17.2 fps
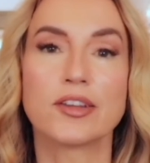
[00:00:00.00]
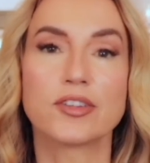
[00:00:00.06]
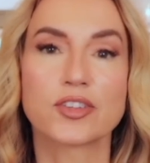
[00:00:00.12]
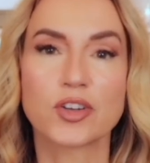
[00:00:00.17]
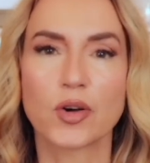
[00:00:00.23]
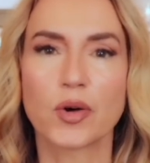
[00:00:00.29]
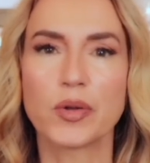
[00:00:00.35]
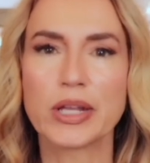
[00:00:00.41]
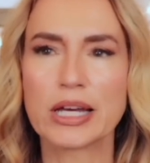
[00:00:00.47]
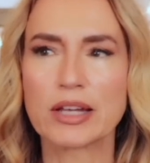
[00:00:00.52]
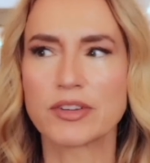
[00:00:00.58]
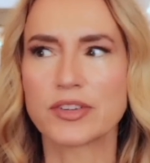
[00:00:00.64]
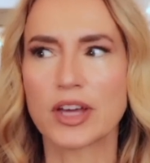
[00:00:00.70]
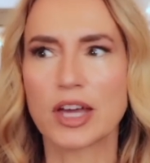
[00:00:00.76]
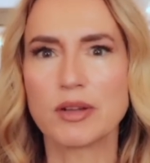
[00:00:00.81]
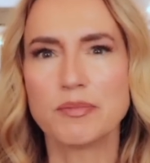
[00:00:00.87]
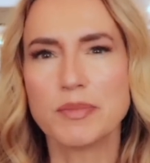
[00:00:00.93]
It's cold
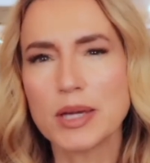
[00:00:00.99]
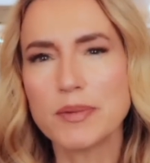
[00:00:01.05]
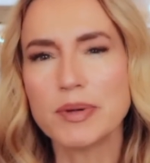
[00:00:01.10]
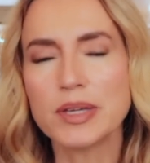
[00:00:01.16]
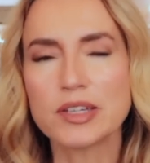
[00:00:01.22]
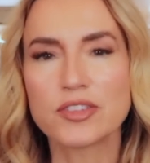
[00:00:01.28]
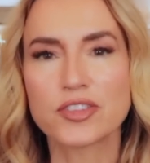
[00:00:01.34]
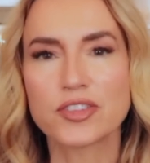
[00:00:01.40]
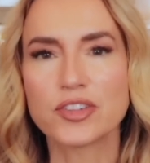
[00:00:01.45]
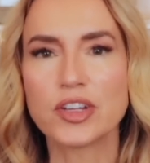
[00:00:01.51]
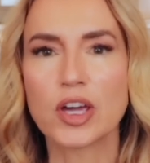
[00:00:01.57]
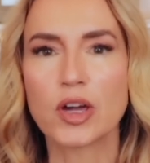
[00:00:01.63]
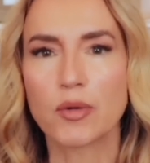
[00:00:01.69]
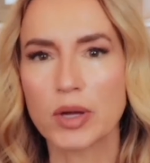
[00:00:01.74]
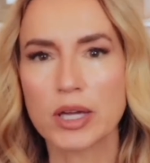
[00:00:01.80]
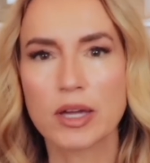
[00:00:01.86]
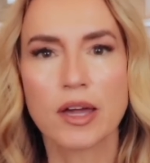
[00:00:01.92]
outside. Maybe it's
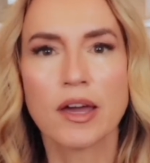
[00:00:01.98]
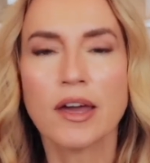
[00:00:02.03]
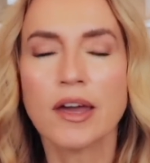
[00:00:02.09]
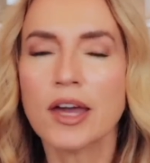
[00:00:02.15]
snowing.